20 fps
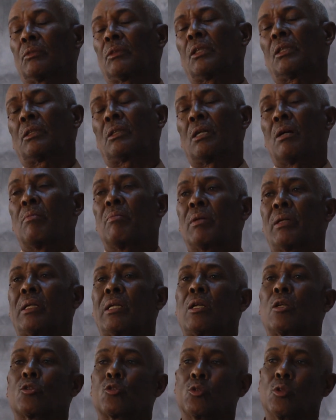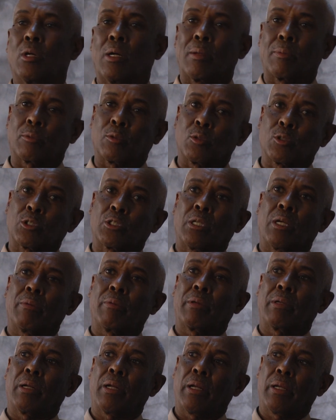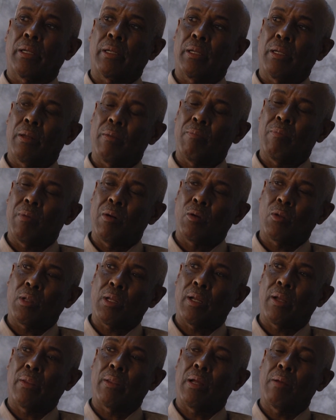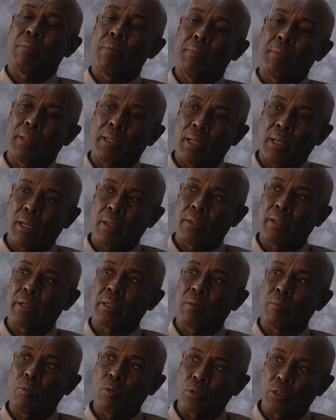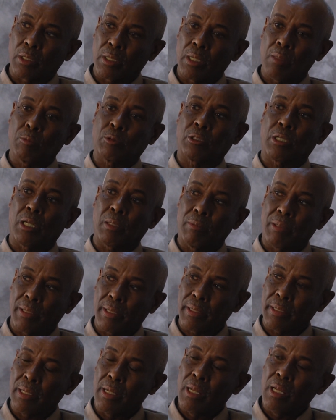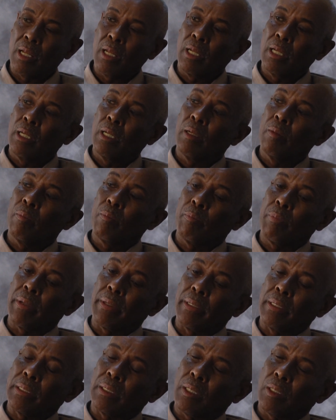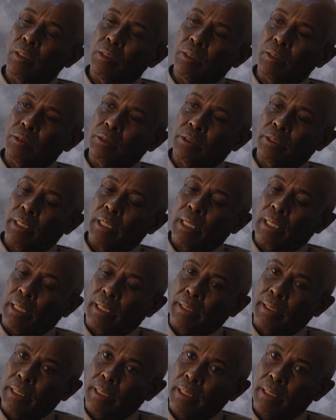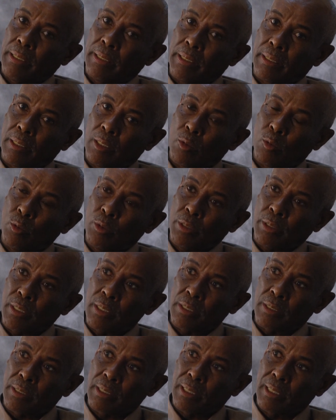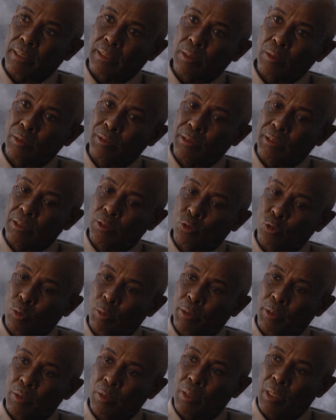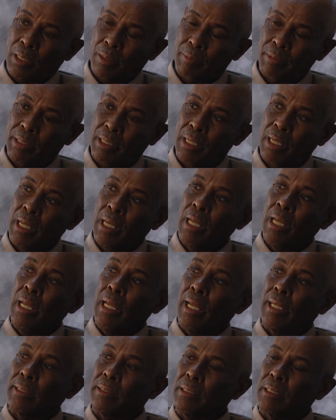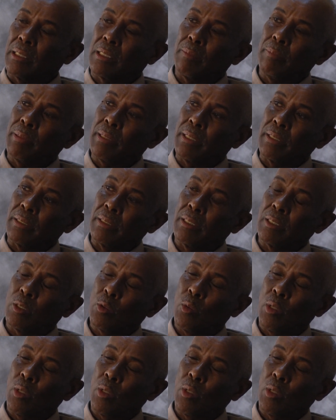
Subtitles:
The people they capture, whether they are civilians or intellectuals, whatever they are, if they are in small number, they will be put in the small cell in the base